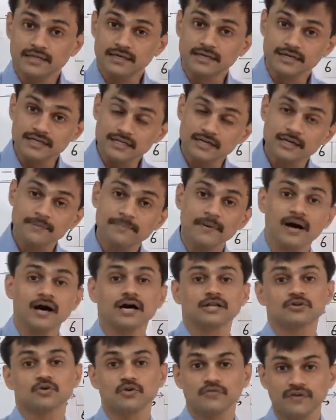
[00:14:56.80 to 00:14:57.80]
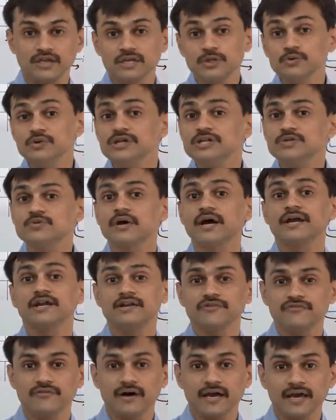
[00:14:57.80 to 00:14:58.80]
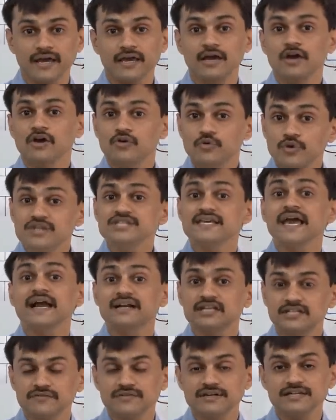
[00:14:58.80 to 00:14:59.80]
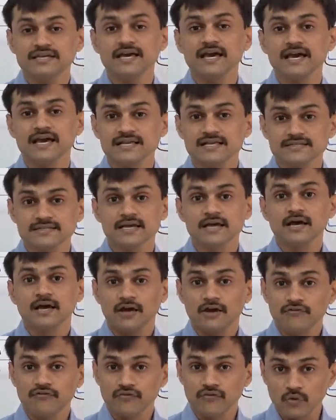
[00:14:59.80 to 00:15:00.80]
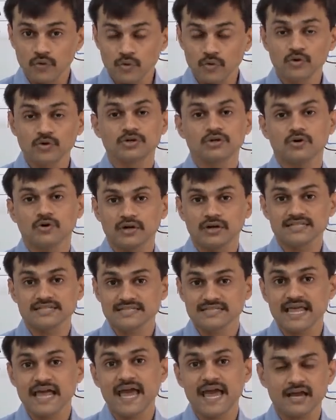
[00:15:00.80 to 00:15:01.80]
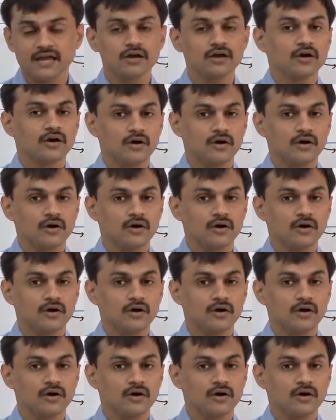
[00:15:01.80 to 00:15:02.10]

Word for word: the critical path or when you need to identify which activity has a float or a slack